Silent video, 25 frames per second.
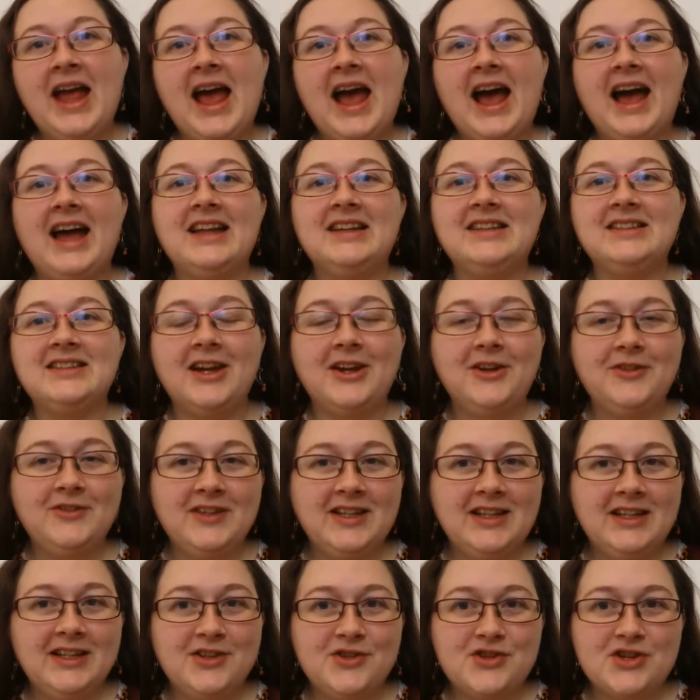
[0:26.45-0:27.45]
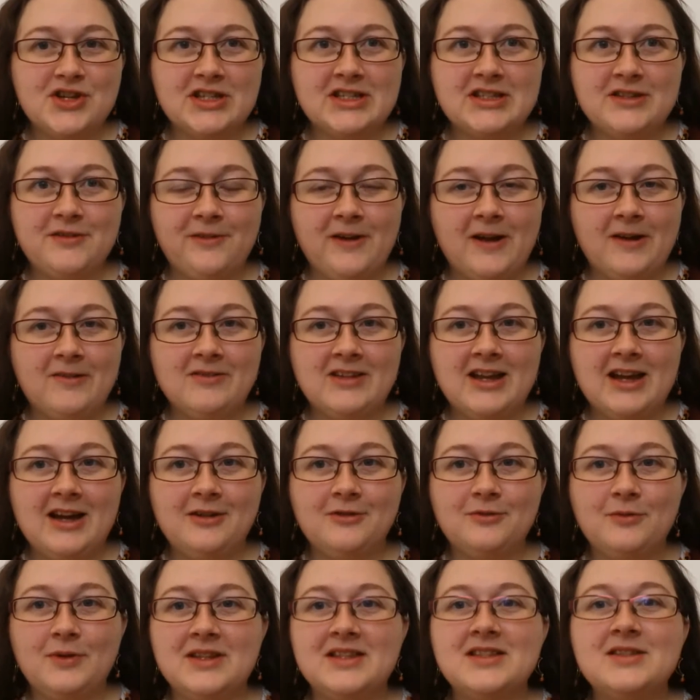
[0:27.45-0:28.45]
and only just found
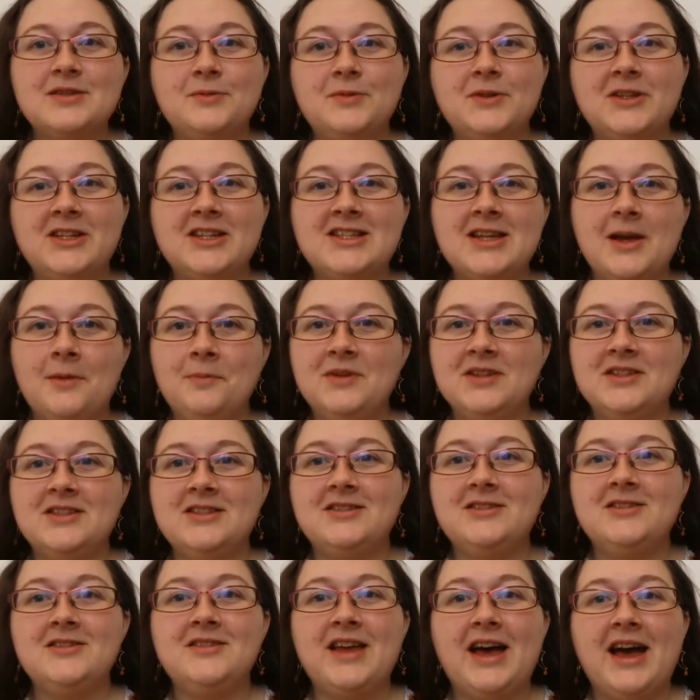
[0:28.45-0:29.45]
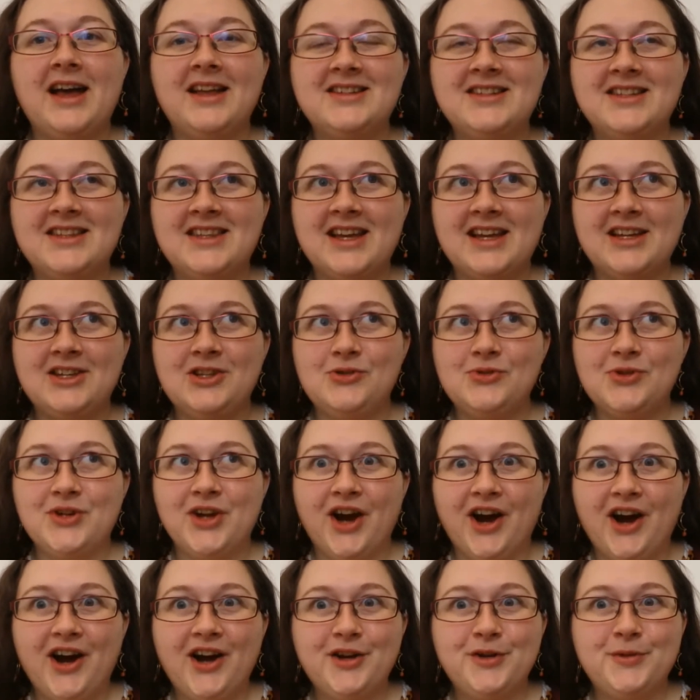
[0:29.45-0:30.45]
out when someone attempted to do that you
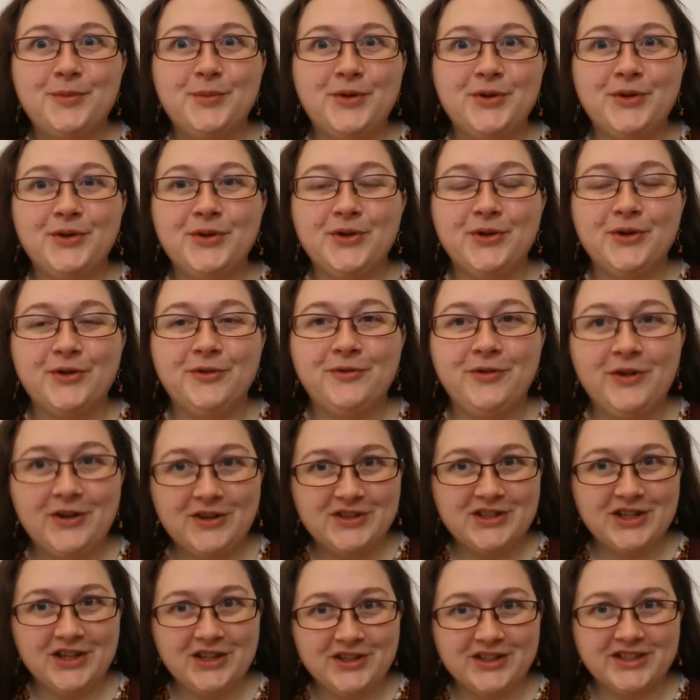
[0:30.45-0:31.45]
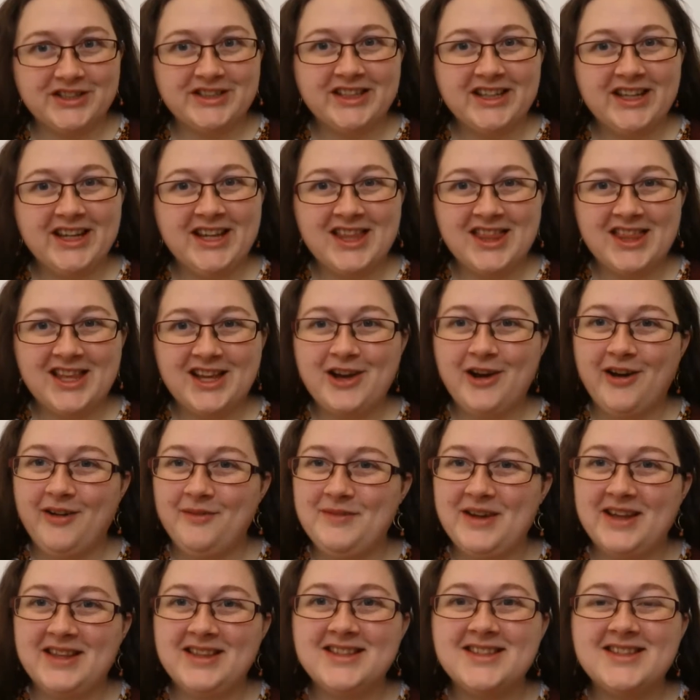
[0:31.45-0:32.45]
can't put your photos in the
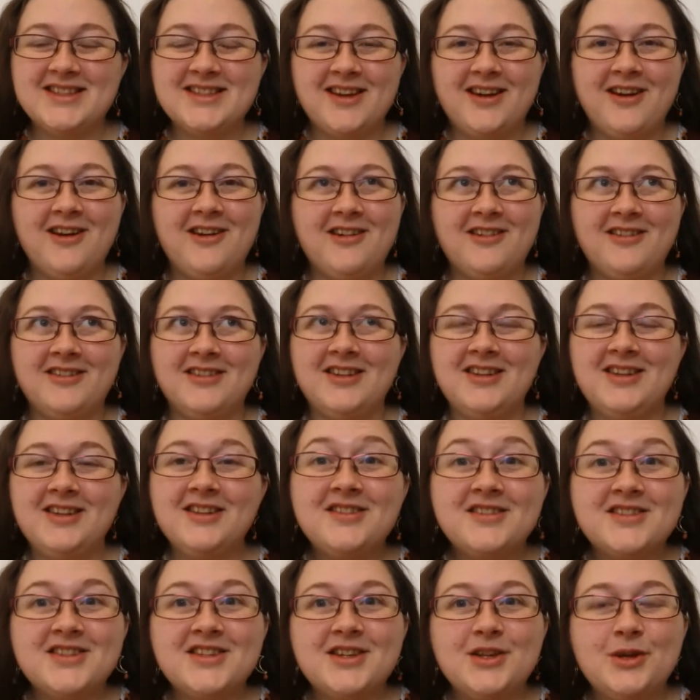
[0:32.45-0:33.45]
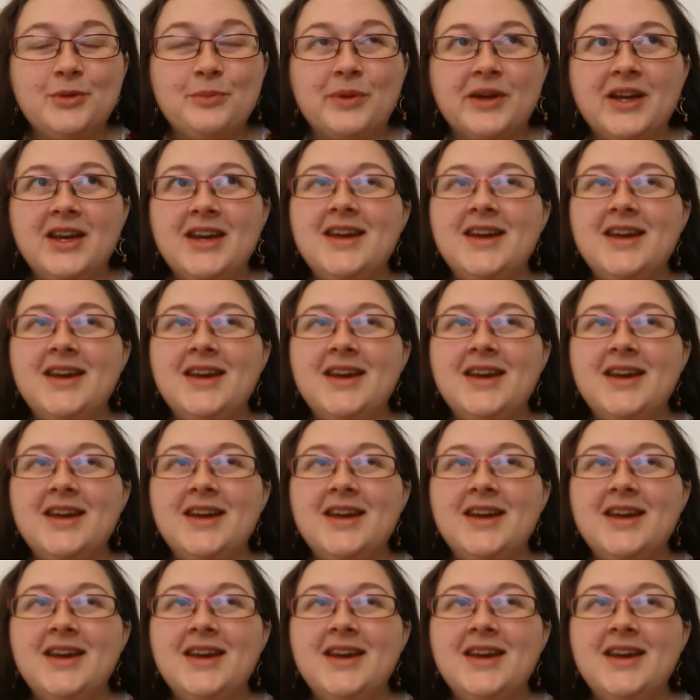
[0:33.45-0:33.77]
comments on YouTube.